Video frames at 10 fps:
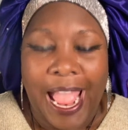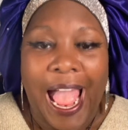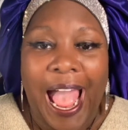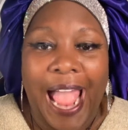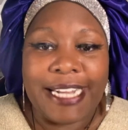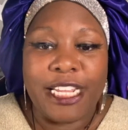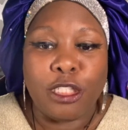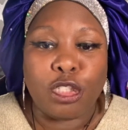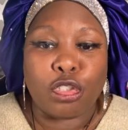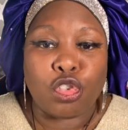I
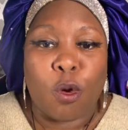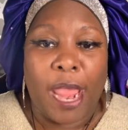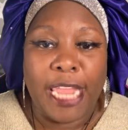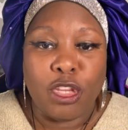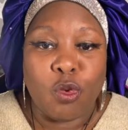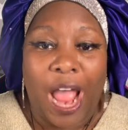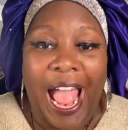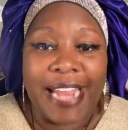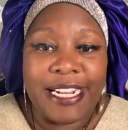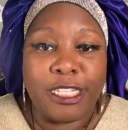need to train you.
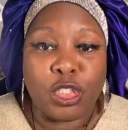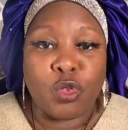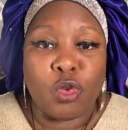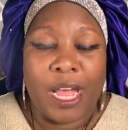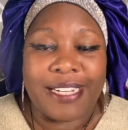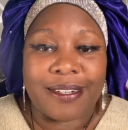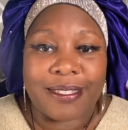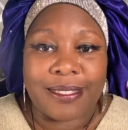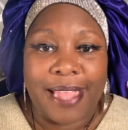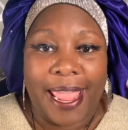I need you to
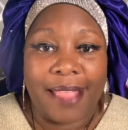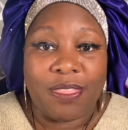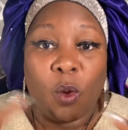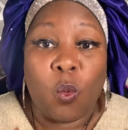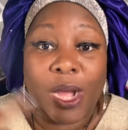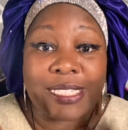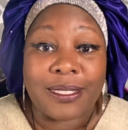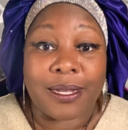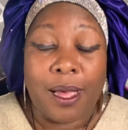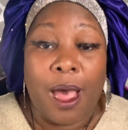understand that what's
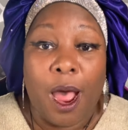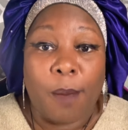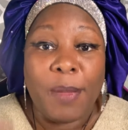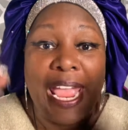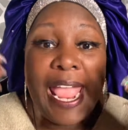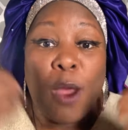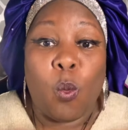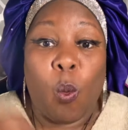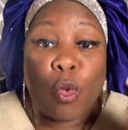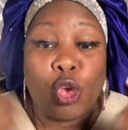to come
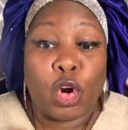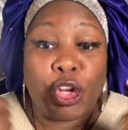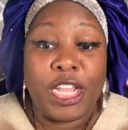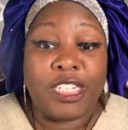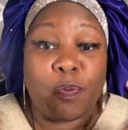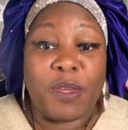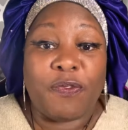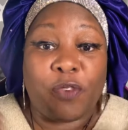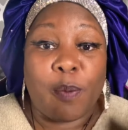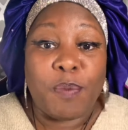you need to be
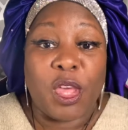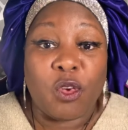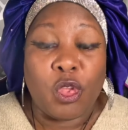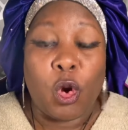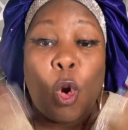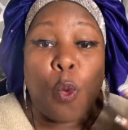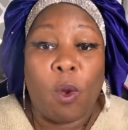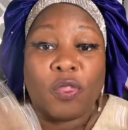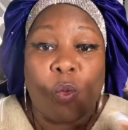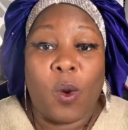familiar
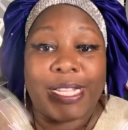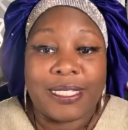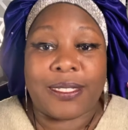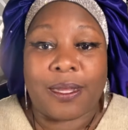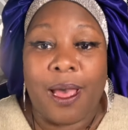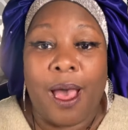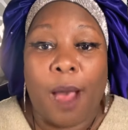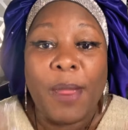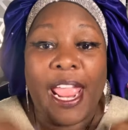with what's to come.